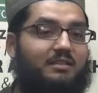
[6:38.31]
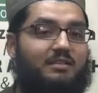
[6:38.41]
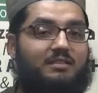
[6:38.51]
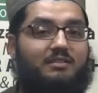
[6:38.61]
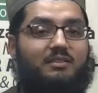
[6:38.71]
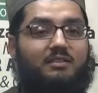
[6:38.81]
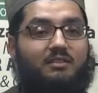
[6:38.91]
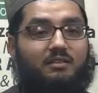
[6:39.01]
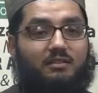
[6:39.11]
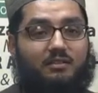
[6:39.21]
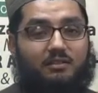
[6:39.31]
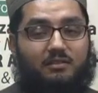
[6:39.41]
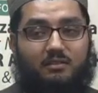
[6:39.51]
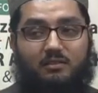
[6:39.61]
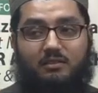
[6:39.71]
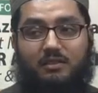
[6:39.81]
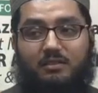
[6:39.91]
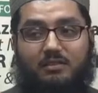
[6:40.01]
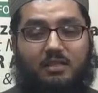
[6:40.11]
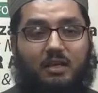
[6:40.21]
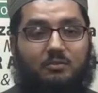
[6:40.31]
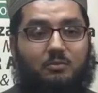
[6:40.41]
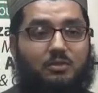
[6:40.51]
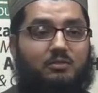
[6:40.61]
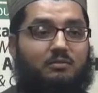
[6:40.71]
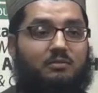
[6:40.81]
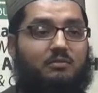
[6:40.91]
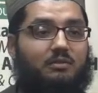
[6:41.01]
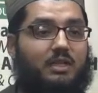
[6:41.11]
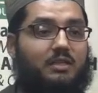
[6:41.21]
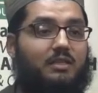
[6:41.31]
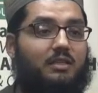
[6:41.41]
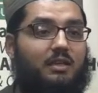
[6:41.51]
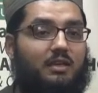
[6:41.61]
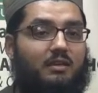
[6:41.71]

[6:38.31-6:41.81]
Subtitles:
in this town with nothing.